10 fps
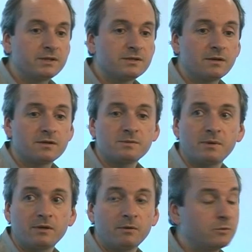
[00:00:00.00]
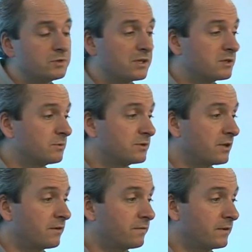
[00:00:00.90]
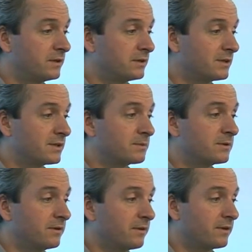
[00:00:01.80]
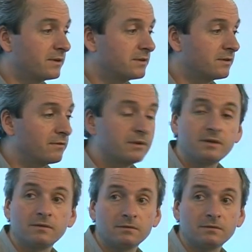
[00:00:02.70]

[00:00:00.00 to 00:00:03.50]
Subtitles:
so you can spend it on more sensible stuff is absolutely the thing to do right now.